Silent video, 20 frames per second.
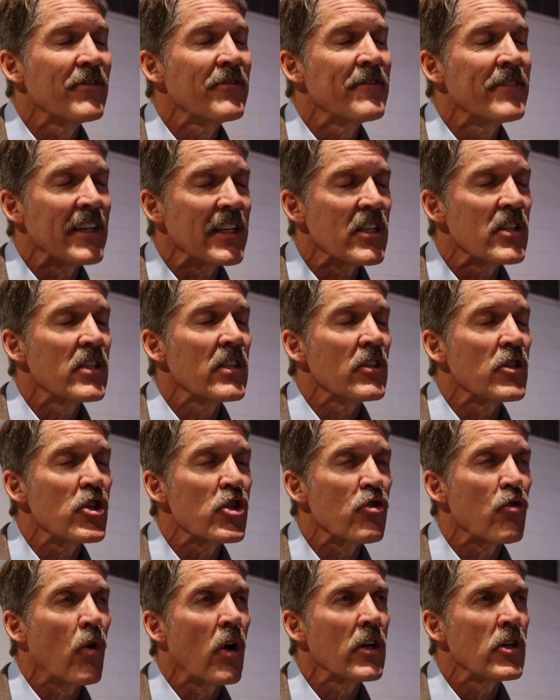fix the
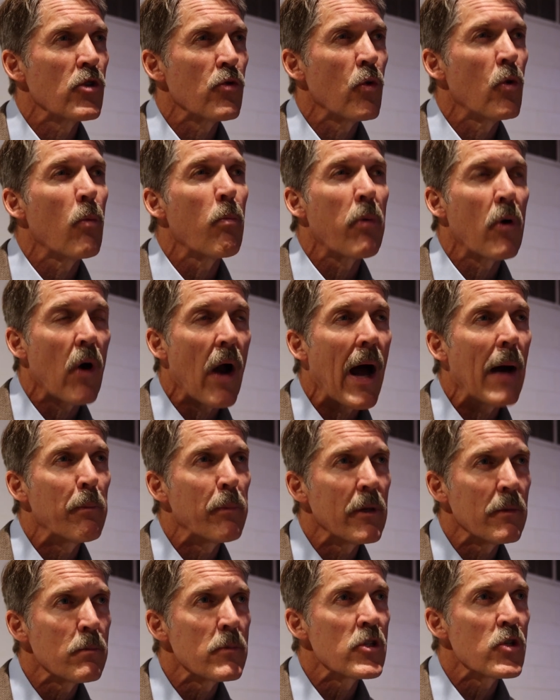structural
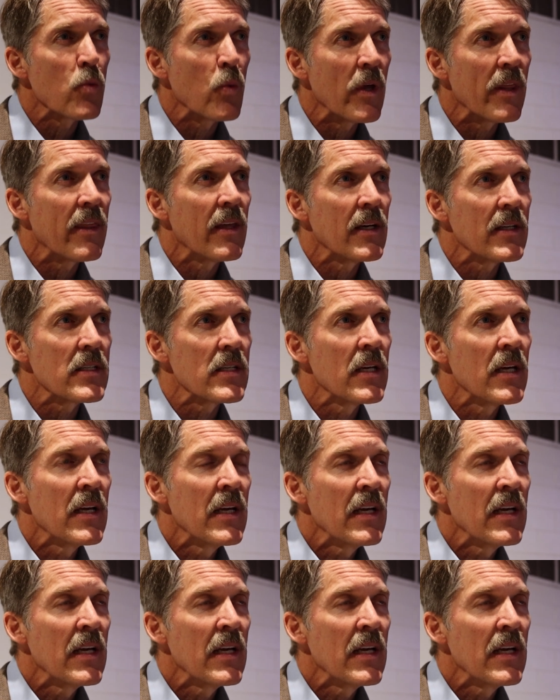problems with it